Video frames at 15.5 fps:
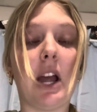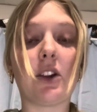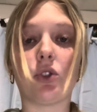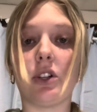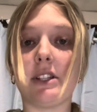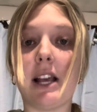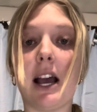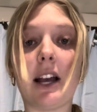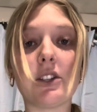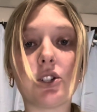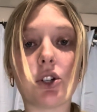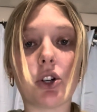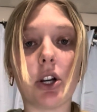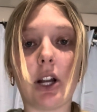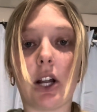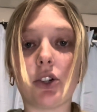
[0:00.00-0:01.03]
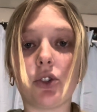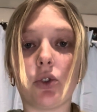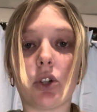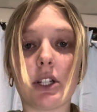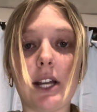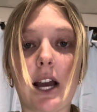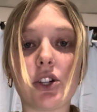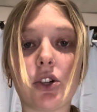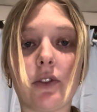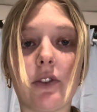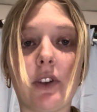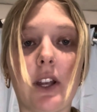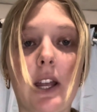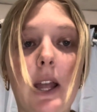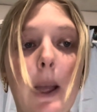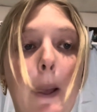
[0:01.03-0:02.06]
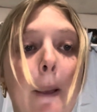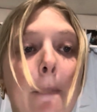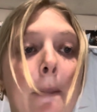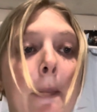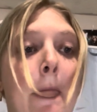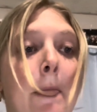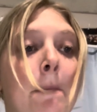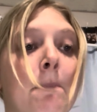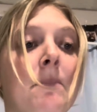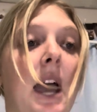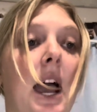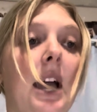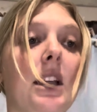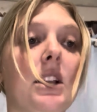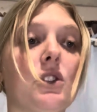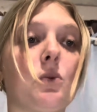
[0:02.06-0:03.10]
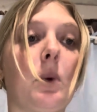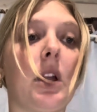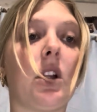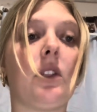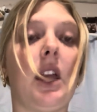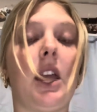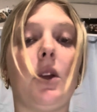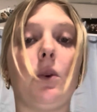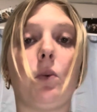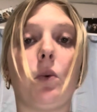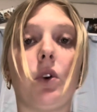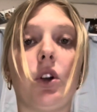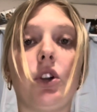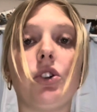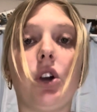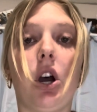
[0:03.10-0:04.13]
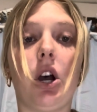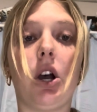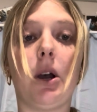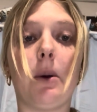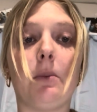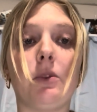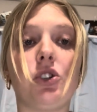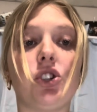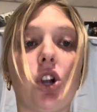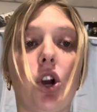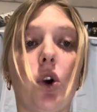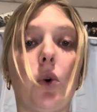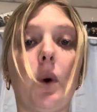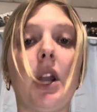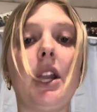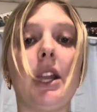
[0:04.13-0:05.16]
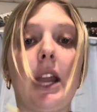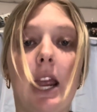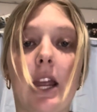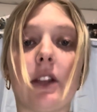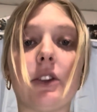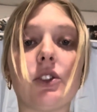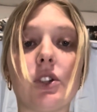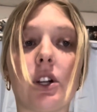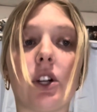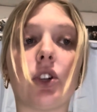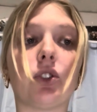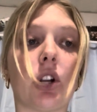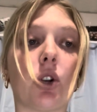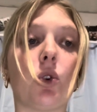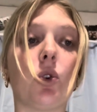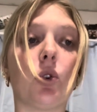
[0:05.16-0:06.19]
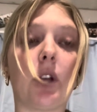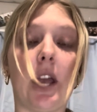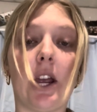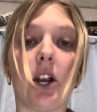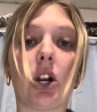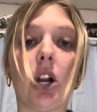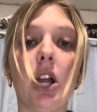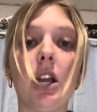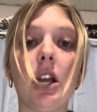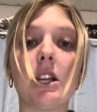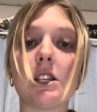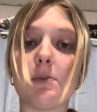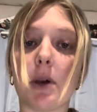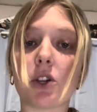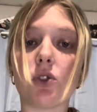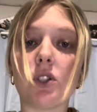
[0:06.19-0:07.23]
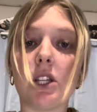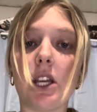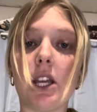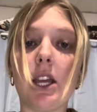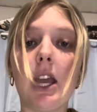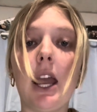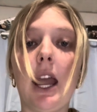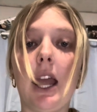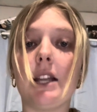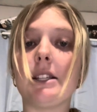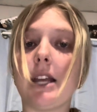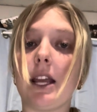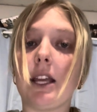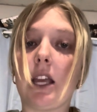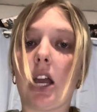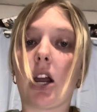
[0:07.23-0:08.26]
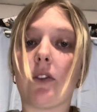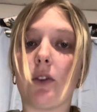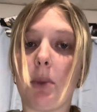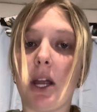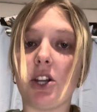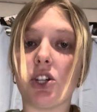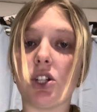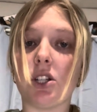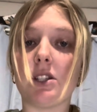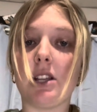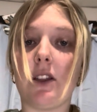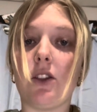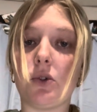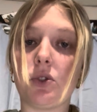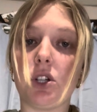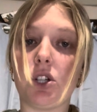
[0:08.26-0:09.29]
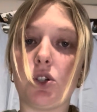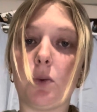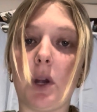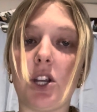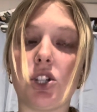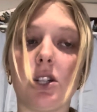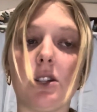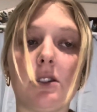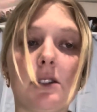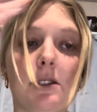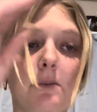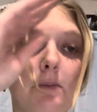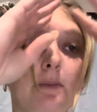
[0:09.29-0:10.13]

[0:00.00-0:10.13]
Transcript: disaster, a natural catastrophe. That is where they would show and enhance their critical care specialty and take care of the patients in those situations.